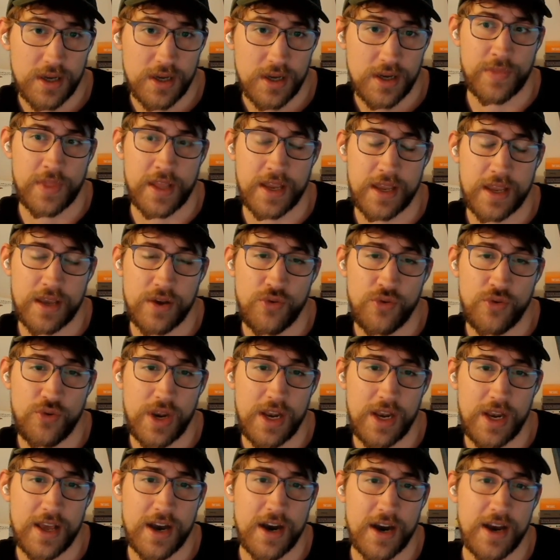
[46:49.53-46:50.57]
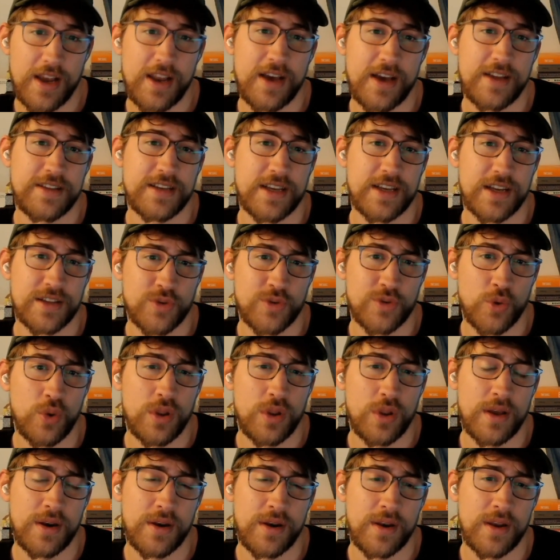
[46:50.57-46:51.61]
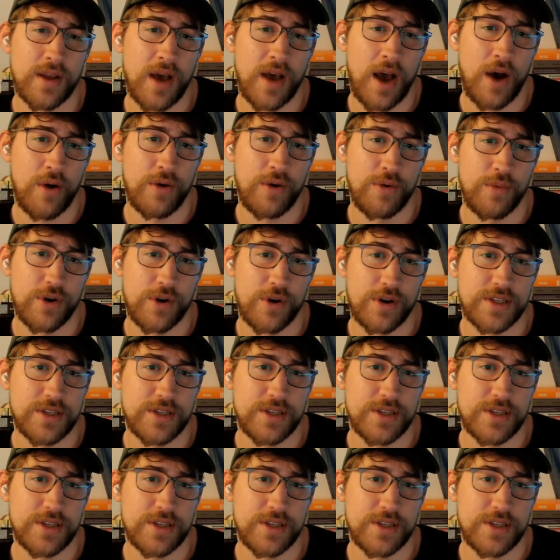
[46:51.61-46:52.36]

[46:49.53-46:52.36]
like really highlighting a tool and how it works.